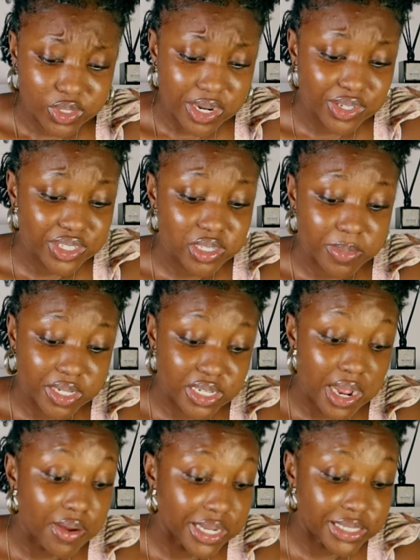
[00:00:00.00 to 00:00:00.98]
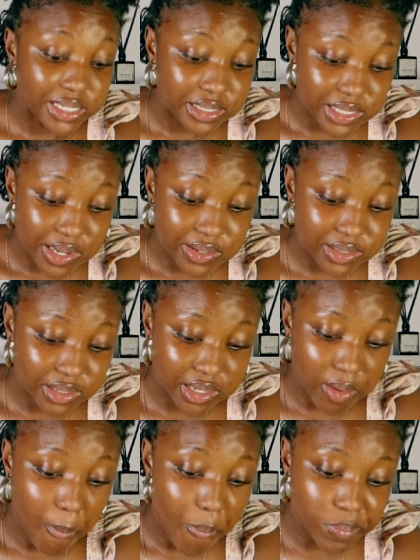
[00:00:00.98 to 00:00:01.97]
Then I just imagine how that 10,000
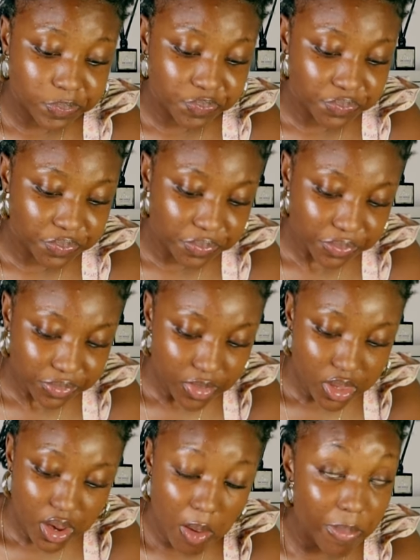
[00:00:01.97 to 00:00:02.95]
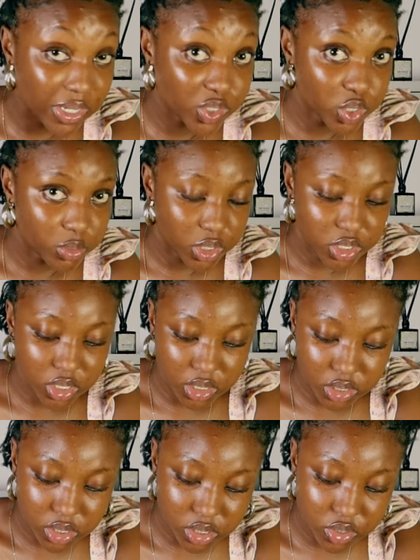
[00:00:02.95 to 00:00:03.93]
day makes so much
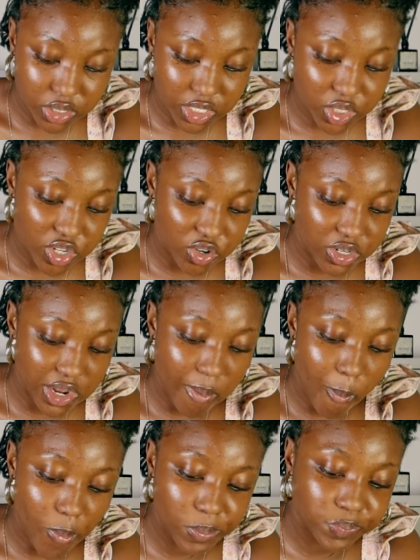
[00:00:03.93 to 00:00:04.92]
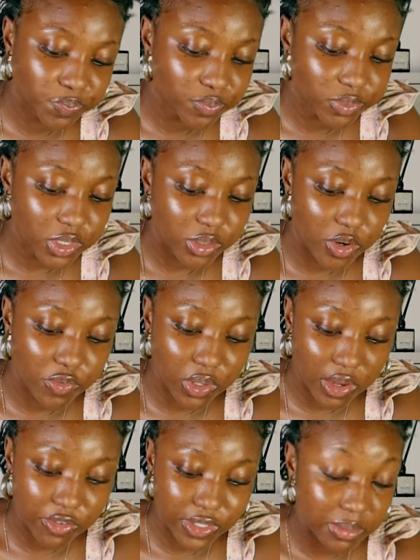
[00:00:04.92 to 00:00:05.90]
sense. So next day, daughter, don't
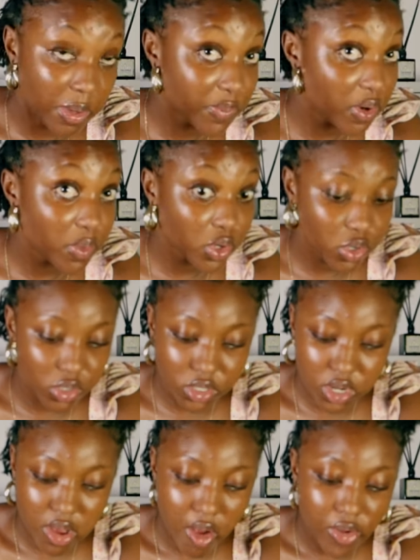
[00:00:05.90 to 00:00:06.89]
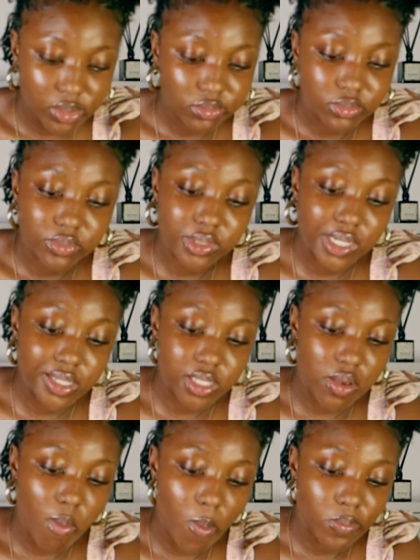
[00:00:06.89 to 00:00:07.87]
forget for using the promo code
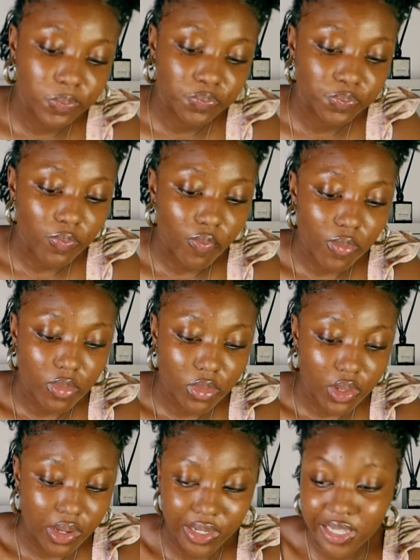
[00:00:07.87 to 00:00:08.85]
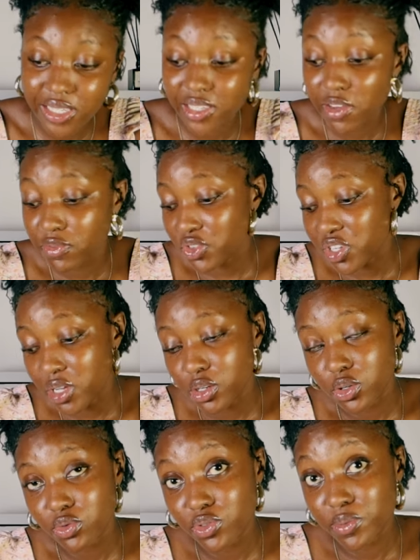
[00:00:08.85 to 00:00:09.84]
Daisy and save you
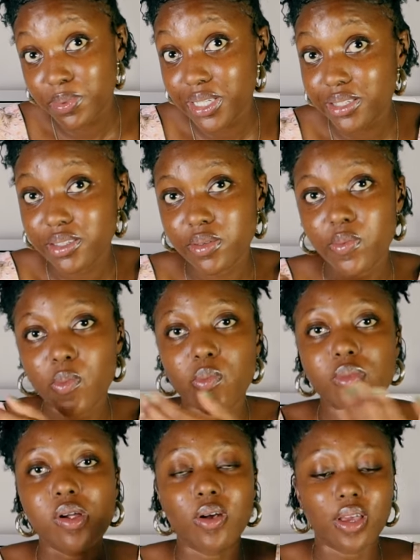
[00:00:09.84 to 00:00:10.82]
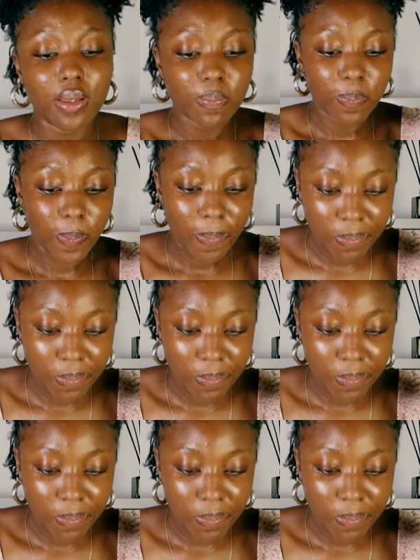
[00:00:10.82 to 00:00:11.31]
10 years, please. Okay.